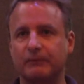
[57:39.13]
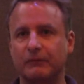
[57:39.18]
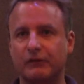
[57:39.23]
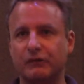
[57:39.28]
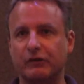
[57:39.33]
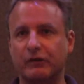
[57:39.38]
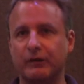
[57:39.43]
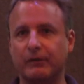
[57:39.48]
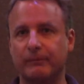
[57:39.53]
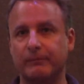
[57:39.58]

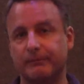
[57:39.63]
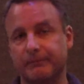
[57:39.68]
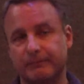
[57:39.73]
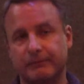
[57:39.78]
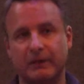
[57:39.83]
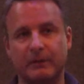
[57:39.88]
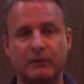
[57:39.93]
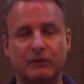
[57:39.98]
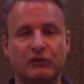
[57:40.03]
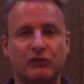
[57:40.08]
So
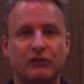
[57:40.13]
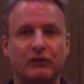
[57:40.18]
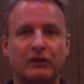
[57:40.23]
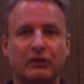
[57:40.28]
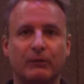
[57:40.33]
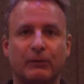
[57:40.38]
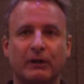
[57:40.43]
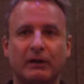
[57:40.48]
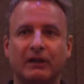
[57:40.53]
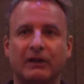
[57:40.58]
maybe we just need
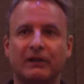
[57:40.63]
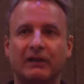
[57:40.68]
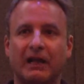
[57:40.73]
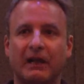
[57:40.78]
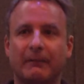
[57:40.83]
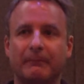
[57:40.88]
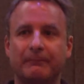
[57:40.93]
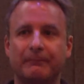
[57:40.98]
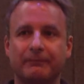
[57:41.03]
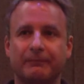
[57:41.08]
to work on
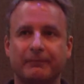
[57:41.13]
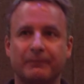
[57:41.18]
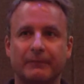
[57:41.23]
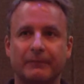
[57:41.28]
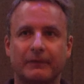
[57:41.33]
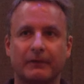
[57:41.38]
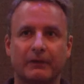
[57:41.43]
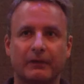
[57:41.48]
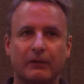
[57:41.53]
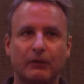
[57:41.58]
that.
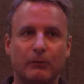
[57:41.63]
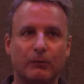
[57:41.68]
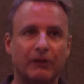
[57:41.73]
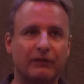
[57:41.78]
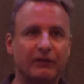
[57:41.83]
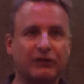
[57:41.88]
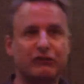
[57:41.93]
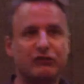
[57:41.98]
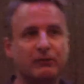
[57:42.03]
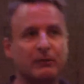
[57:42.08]

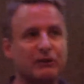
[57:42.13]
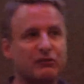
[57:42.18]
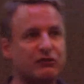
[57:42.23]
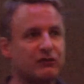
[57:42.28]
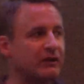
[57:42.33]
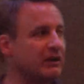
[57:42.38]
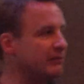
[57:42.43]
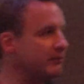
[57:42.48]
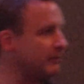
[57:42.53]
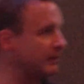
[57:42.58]
Well, thanks so much
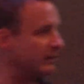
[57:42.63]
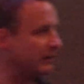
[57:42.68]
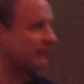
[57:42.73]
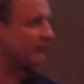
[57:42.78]
for having me